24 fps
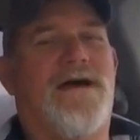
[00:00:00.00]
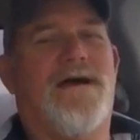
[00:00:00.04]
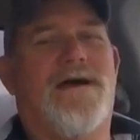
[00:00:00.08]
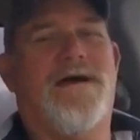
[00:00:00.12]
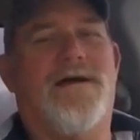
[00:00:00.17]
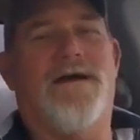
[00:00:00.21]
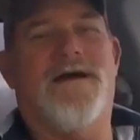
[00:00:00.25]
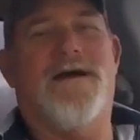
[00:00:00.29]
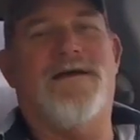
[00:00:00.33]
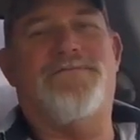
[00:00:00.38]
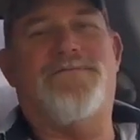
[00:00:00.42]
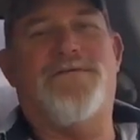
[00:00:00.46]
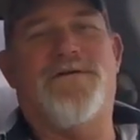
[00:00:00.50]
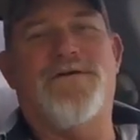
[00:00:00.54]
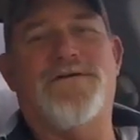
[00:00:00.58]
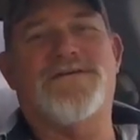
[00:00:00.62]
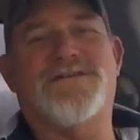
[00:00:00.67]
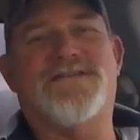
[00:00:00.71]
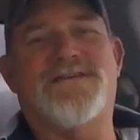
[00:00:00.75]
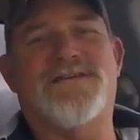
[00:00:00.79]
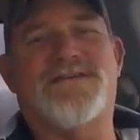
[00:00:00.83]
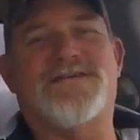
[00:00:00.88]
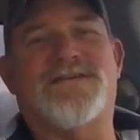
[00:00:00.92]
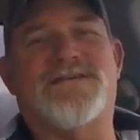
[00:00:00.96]
All right,
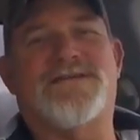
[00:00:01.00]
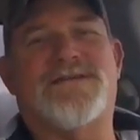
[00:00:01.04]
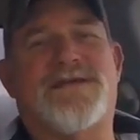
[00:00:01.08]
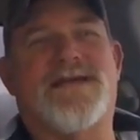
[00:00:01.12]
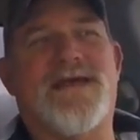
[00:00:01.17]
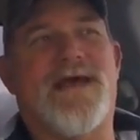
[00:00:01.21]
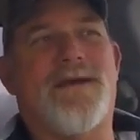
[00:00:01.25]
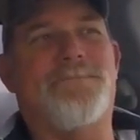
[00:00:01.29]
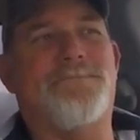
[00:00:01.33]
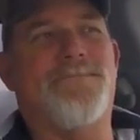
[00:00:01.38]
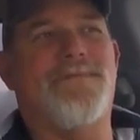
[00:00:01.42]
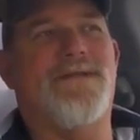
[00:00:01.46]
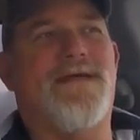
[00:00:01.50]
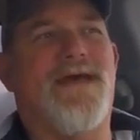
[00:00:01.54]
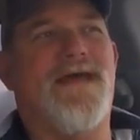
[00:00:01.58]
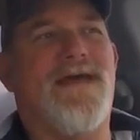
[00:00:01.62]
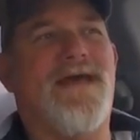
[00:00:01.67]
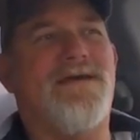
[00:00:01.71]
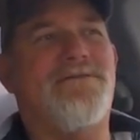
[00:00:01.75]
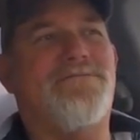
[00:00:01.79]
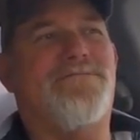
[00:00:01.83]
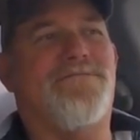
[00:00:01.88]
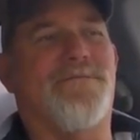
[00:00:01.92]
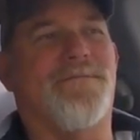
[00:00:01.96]
folks, this is Captain
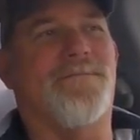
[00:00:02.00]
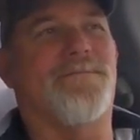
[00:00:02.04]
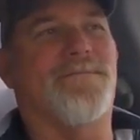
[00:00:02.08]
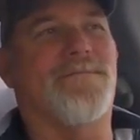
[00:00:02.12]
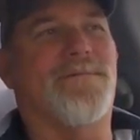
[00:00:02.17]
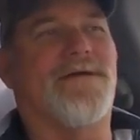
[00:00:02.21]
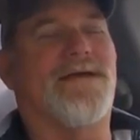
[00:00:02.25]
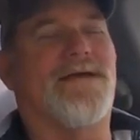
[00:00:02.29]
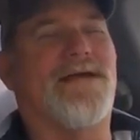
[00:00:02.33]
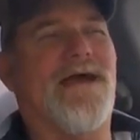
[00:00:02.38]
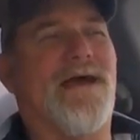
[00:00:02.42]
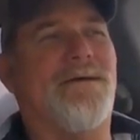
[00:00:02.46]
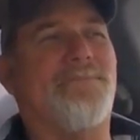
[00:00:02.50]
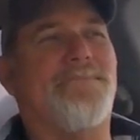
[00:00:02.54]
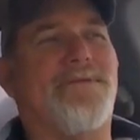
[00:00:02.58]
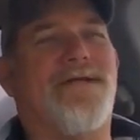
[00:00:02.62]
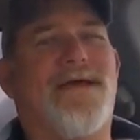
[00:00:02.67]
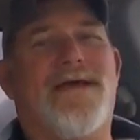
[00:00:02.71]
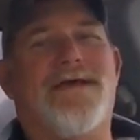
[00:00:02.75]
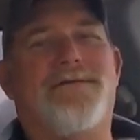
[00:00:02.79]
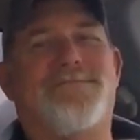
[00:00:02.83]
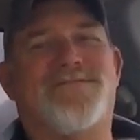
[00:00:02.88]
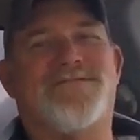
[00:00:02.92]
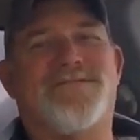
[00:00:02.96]
Dave from Captain
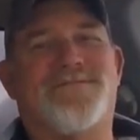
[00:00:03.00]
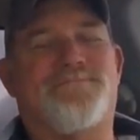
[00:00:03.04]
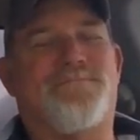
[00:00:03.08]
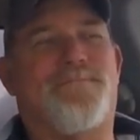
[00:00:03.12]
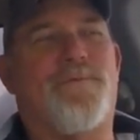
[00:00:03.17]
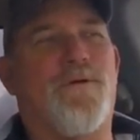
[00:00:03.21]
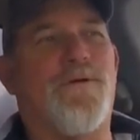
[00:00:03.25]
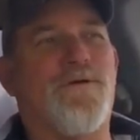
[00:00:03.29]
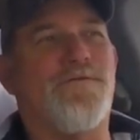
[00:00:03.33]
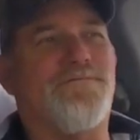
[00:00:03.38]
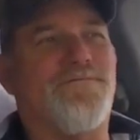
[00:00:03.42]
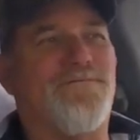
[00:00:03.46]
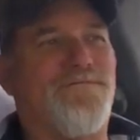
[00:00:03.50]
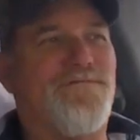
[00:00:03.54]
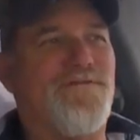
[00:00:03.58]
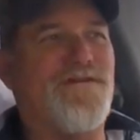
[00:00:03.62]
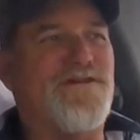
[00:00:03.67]
Dave Sport